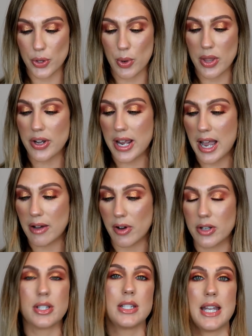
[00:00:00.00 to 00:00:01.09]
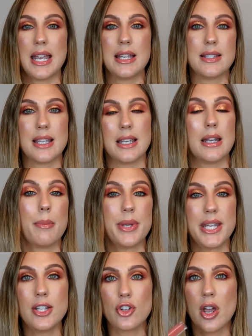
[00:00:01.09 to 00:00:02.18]
The one that I have on today is in
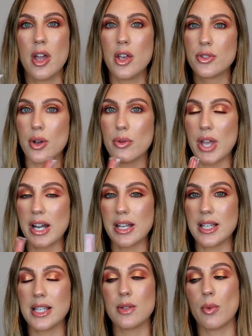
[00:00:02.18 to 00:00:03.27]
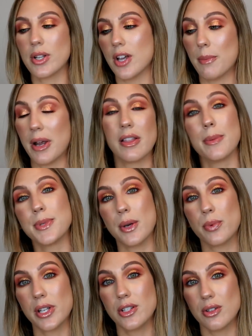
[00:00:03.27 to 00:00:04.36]
Peach. So that is what is on my lips. I
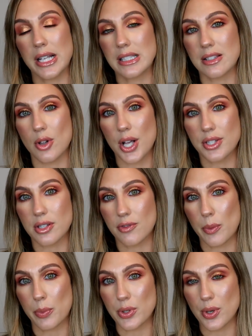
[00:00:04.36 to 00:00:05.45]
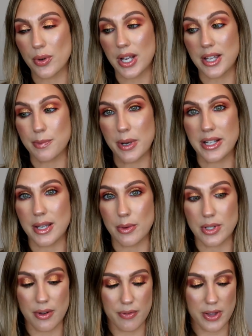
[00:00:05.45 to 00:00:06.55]
really do like these glosses from Persona Cosmetics. I would
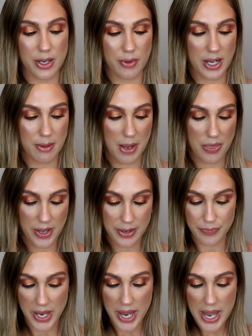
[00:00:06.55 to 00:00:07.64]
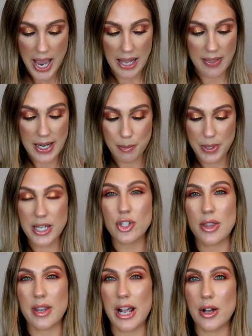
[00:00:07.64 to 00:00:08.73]
definitely recommend them. I like Peach
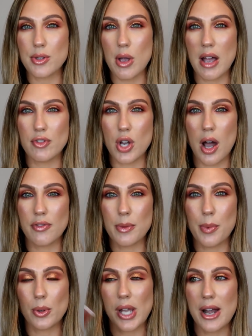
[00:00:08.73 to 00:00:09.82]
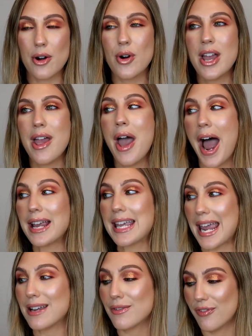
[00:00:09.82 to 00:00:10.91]
and then I also have Toffee pulled out. I
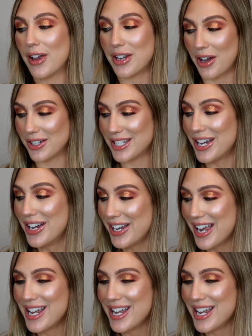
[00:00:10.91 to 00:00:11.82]
can't find Honey.